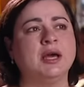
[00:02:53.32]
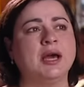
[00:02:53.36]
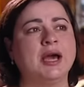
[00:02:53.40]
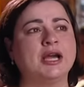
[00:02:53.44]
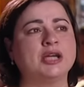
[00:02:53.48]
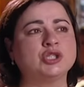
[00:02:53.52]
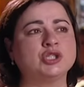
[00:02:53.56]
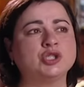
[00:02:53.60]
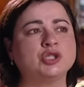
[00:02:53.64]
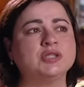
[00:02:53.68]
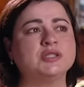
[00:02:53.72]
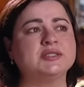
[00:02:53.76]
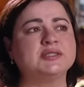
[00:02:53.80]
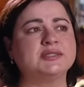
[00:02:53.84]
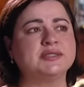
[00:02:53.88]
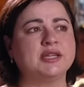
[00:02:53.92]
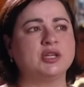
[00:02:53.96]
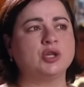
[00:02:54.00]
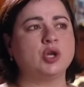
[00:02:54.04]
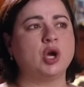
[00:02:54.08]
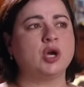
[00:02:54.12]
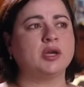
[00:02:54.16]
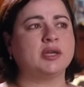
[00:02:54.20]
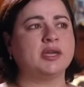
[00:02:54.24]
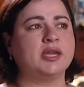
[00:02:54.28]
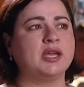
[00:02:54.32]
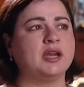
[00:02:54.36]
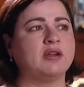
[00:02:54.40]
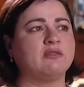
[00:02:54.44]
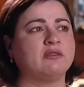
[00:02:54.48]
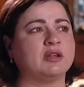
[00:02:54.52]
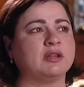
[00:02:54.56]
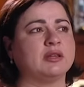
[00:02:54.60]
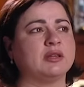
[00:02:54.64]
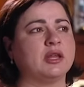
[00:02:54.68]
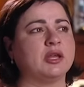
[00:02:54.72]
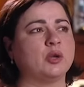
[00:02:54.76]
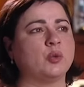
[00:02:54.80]
I shouldn't say not
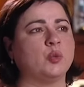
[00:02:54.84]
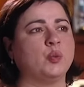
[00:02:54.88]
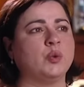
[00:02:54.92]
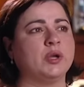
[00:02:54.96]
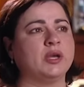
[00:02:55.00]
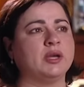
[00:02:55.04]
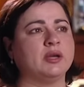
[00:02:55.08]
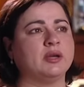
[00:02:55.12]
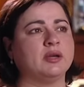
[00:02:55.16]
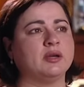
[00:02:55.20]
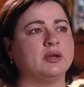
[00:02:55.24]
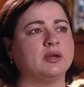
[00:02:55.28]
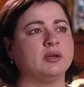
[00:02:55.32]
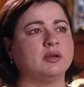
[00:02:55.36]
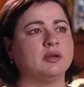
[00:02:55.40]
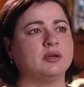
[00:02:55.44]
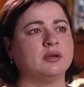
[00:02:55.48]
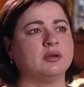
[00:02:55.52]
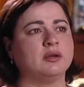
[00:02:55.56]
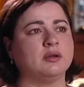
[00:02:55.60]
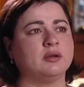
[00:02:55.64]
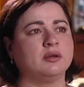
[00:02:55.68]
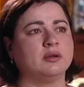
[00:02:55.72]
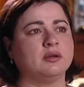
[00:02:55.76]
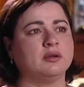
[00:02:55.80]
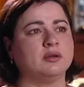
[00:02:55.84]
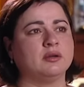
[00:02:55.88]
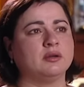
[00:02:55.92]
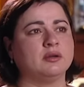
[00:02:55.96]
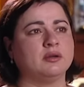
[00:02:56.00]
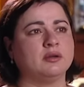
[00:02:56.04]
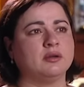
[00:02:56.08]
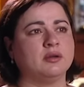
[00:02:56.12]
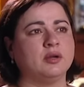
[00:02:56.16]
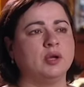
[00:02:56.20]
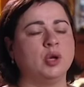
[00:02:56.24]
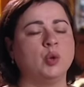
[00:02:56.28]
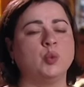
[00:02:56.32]
caring, like we're
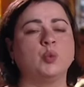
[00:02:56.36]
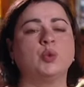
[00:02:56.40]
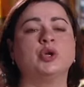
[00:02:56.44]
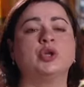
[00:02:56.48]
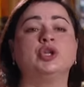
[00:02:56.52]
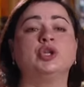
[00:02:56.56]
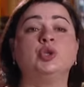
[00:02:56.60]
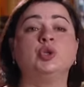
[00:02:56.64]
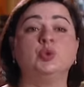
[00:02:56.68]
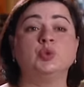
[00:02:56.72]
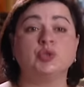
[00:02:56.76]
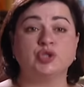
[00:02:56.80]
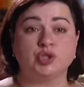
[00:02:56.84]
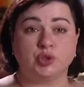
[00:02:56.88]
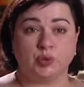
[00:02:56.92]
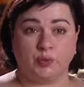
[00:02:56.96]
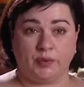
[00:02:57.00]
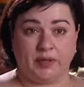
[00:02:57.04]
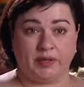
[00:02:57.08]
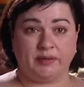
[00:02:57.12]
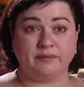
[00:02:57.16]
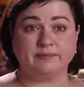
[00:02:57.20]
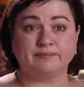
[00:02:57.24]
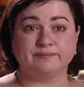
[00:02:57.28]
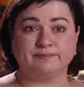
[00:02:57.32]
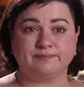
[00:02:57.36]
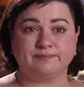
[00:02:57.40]
used to it.